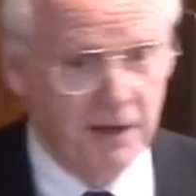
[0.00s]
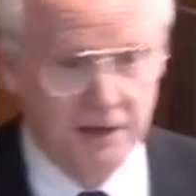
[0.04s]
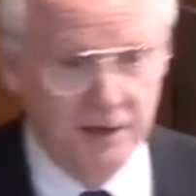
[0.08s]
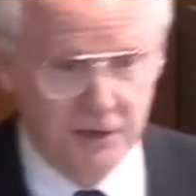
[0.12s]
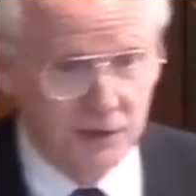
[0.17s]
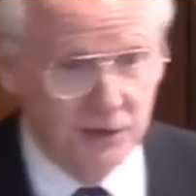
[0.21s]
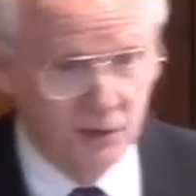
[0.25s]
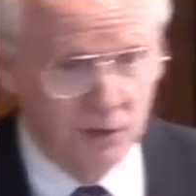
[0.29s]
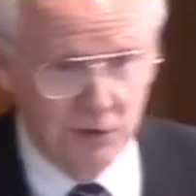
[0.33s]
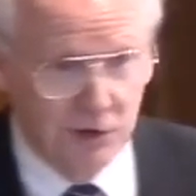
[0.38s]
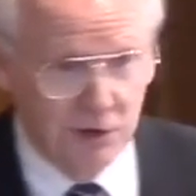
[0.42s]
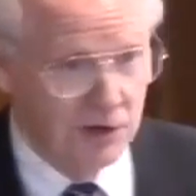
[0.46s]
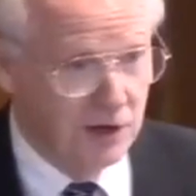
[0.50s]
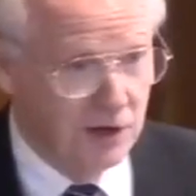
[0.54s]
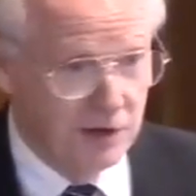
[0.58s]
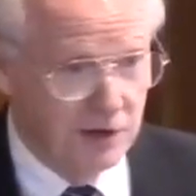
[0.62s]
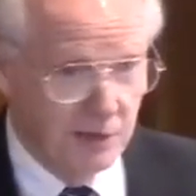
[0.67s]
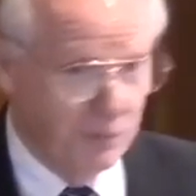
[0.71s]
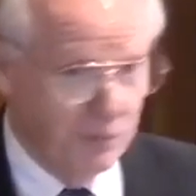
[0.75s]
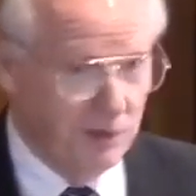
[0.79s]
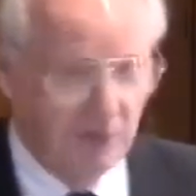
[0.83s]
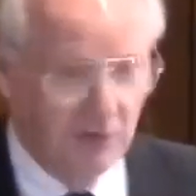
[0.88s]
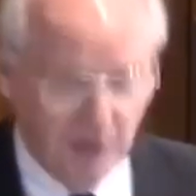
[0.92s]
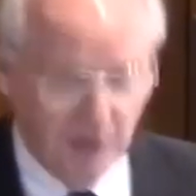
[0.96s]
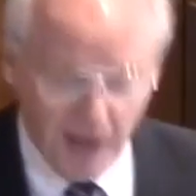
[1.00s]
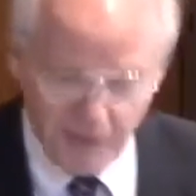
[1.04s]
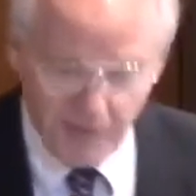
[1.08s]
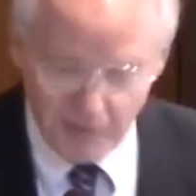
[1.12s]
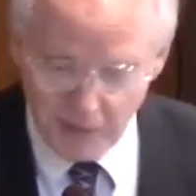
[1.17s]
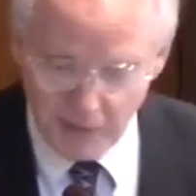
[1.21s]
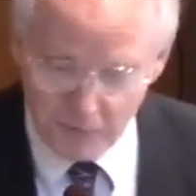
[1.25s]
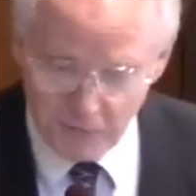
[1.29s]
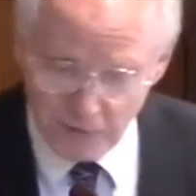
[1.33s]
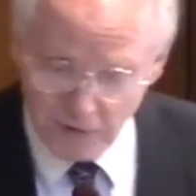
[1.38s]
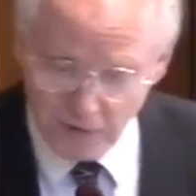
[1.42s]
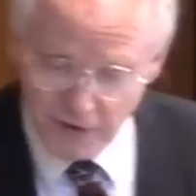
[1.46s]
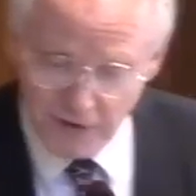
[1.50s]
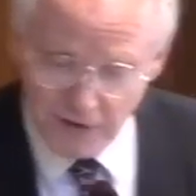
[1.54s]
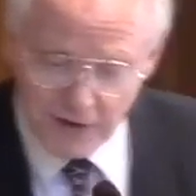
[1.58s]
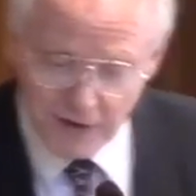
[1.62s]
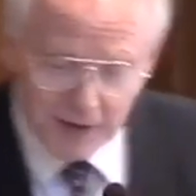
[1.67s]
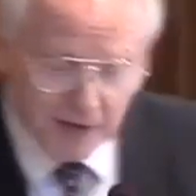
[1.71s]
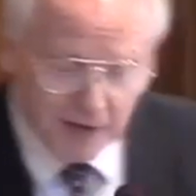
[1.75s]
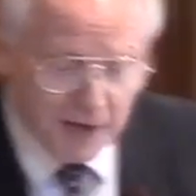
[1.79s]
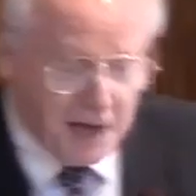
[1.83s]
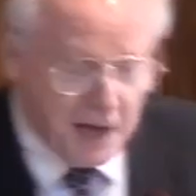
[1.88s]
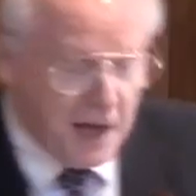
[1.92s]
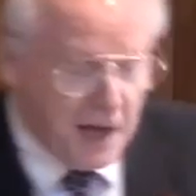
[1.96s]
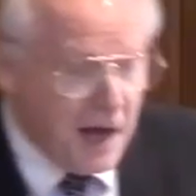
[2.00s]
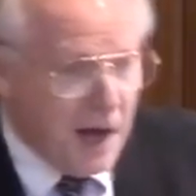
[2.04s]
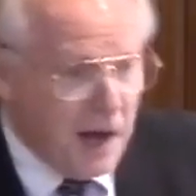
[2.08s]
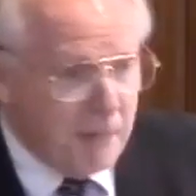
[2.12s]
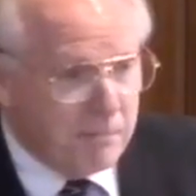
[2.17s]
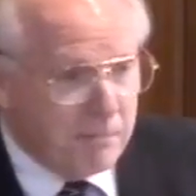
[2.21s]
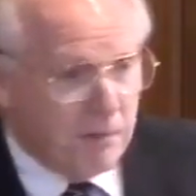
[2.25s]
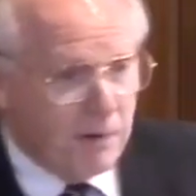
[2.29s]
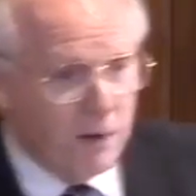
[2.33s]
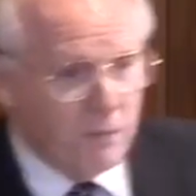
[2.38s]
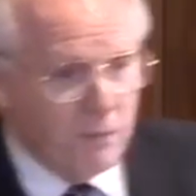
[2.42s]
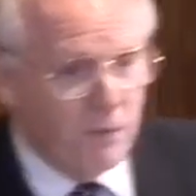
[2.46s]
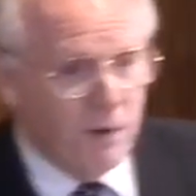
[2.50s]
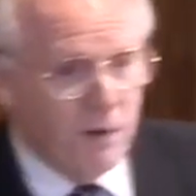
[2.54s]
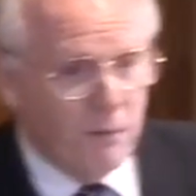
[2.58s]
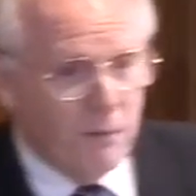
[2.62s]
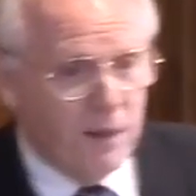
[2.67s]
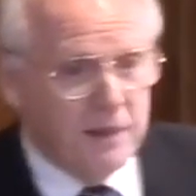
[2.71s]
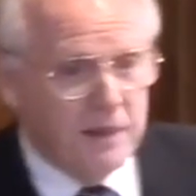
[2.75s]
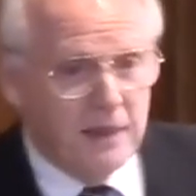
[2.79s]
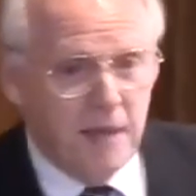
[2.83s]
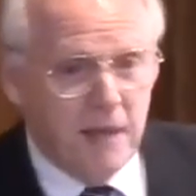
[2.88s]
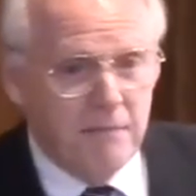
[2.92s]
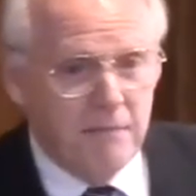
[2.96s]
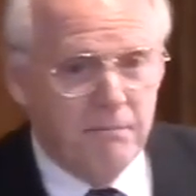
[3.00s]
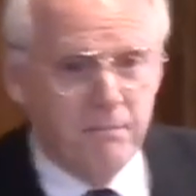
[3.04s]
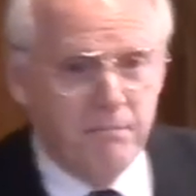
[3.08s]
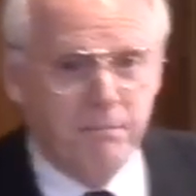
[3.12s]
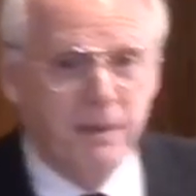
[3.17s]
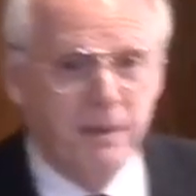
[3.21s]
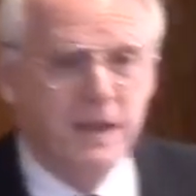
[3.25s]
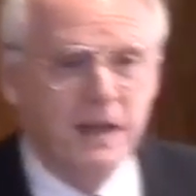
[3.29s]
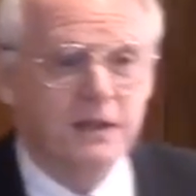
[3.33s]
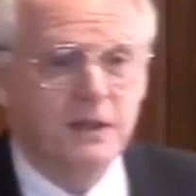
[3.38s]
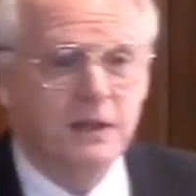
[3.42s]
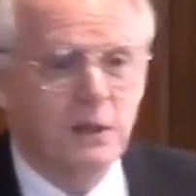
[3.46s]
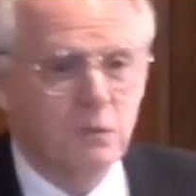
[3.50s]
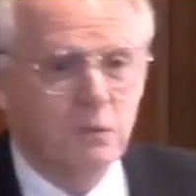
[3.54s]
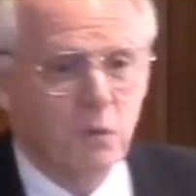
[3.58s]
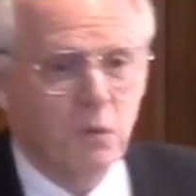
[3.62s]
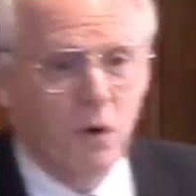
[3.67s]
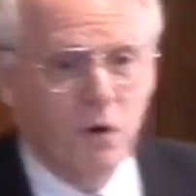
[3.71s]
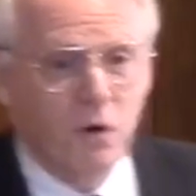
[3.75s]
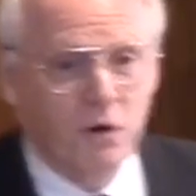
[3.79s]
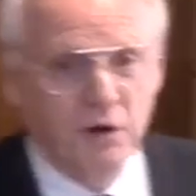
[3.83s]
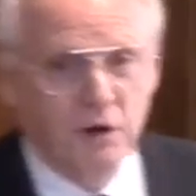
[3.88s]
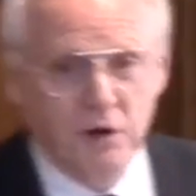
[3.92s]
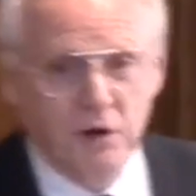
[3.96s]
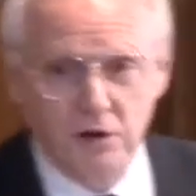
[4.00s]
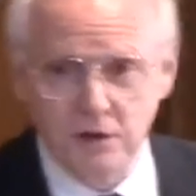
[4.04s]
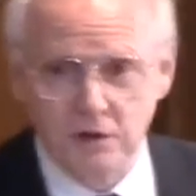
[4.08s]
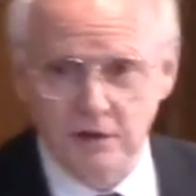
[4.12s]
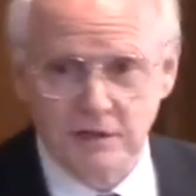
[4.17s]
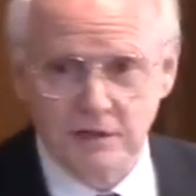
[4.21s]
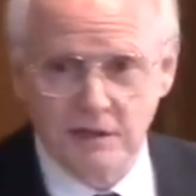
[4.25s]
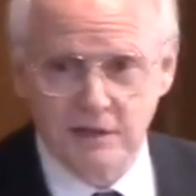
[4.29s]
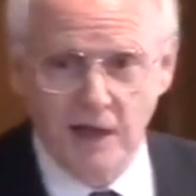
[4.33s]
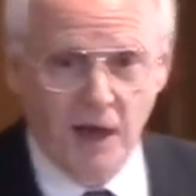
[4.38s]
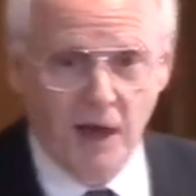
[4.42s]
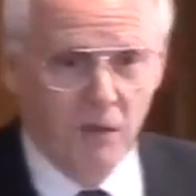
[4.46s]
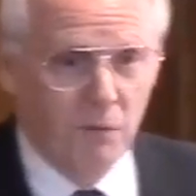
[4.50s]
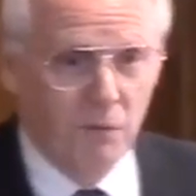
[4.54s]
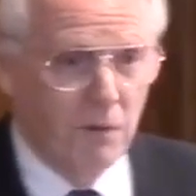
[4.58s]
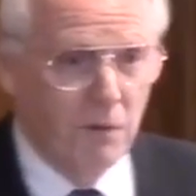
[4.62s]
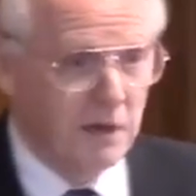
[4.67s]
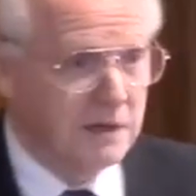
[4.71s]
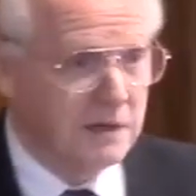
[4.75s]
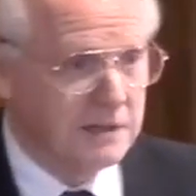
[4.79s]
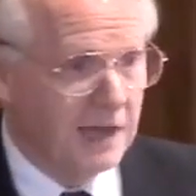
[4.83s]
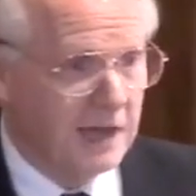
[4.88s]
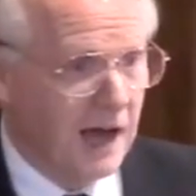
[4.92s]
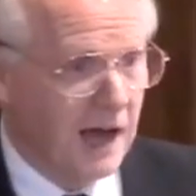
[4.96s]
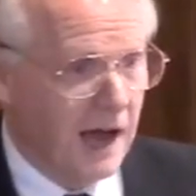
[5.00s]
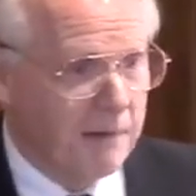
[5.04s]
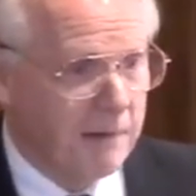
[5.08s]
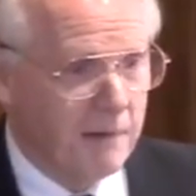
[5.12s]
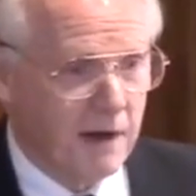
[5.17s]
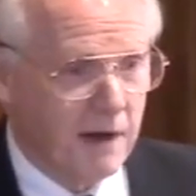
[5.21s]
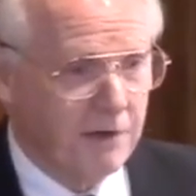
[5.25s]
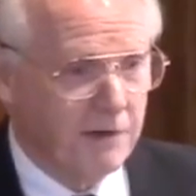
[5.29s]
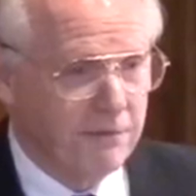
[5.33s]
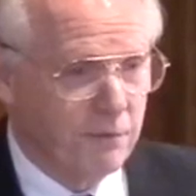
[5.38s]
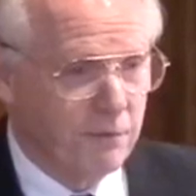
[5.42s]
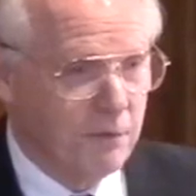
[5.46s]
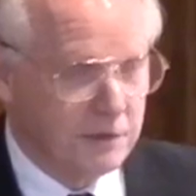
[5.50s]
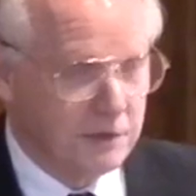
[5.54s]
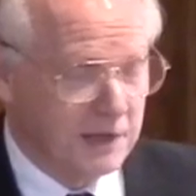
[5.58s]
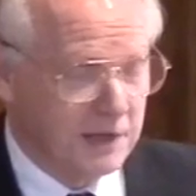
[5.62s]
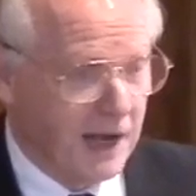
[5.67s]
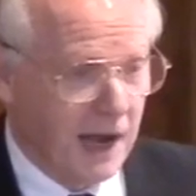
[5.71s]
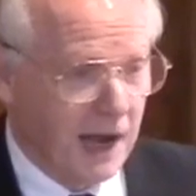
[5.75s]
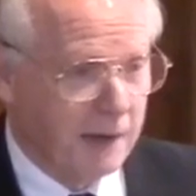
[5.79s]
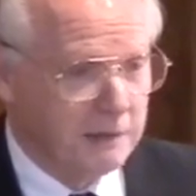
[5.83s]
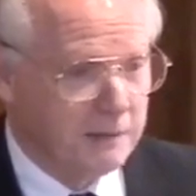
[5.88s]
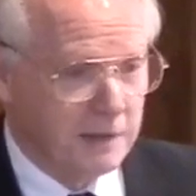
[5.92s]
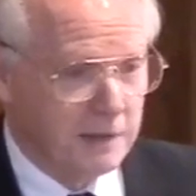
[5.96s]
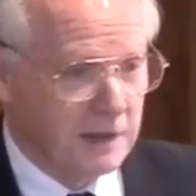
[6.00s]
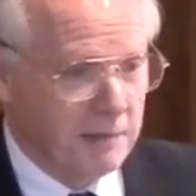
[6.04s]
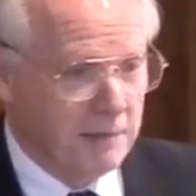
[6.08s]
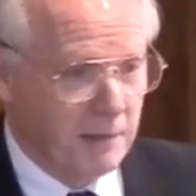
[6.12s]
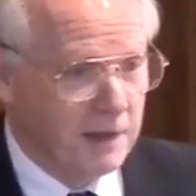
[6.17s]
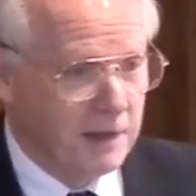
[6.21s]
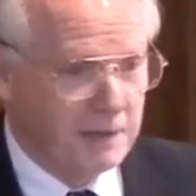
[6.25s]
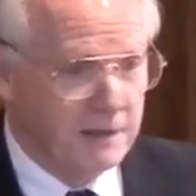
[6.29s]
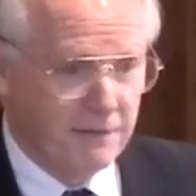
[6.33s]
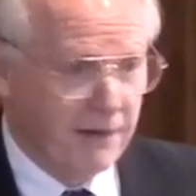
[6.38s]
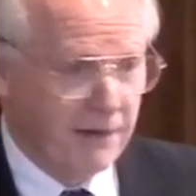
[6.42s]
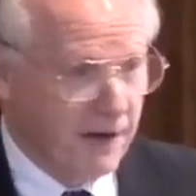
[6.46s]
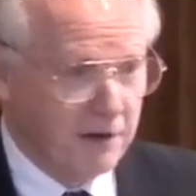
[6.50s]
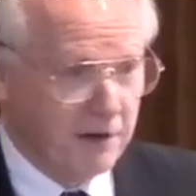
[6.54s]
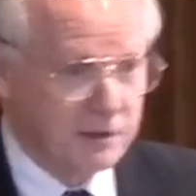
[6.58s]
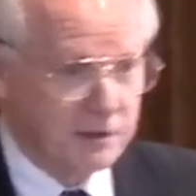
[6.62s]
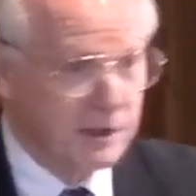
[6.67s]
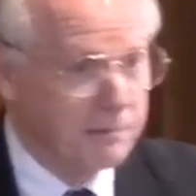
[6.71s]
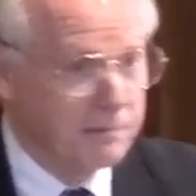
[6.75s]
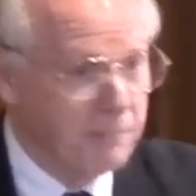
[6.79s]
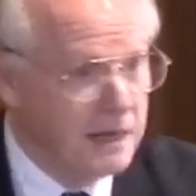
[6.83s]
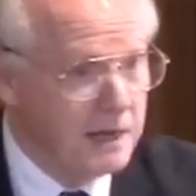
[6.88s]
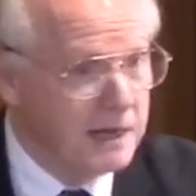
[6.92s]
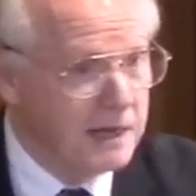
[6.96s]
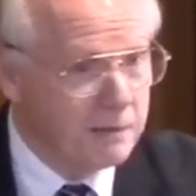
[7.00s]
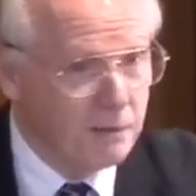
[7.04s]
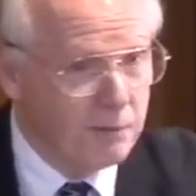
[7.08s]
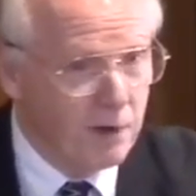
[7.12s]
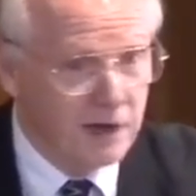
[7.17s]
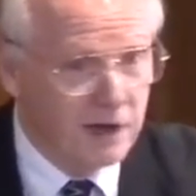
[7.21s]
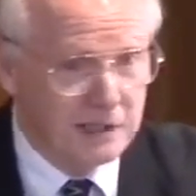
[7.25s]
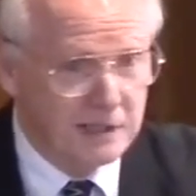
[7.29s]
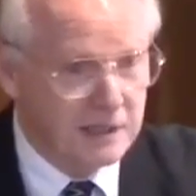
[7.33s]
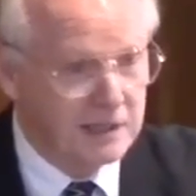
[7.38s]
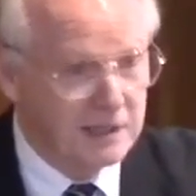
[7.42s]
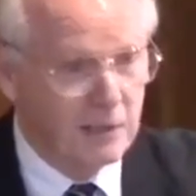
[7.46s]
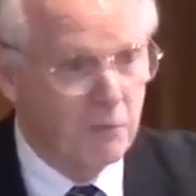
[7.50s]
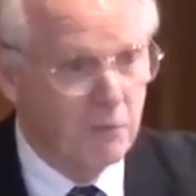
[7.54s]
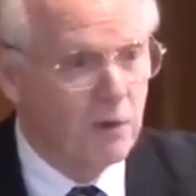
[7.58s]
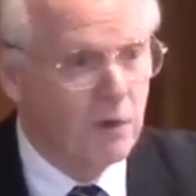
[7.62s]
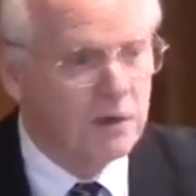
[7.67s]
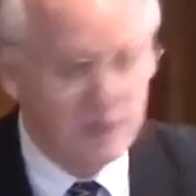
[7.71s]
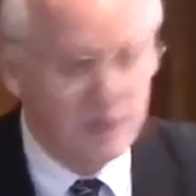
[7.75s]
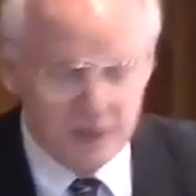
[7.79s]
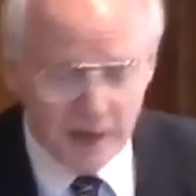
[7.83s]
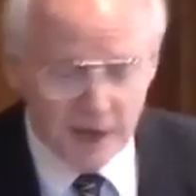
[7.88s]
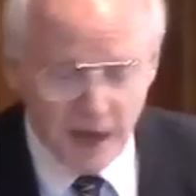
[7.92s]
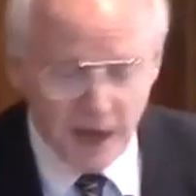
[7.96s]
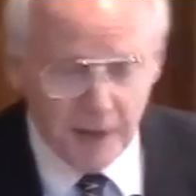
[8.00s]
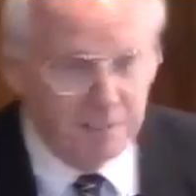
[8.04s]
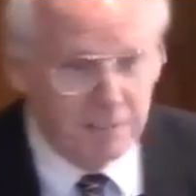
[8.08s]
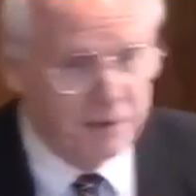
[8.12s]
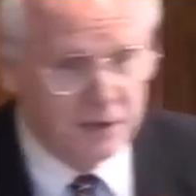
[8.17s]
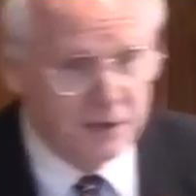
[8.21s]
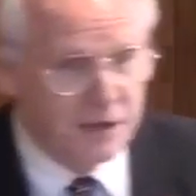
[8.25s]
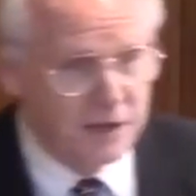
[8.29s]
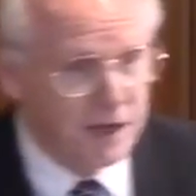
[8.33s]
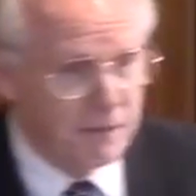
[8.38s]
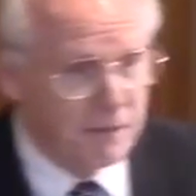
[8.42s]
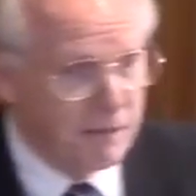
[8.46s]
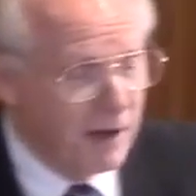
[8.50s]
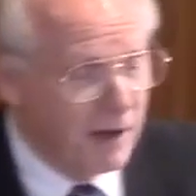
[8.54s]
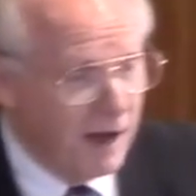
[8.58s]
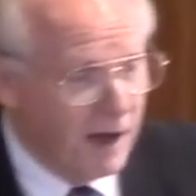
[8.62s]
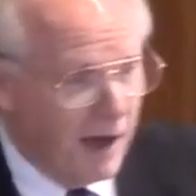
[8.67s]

so good that we don't have anymore. But when they beat the Warriors, that one time out of four times that they made the finals, they beat them once and they won the championship.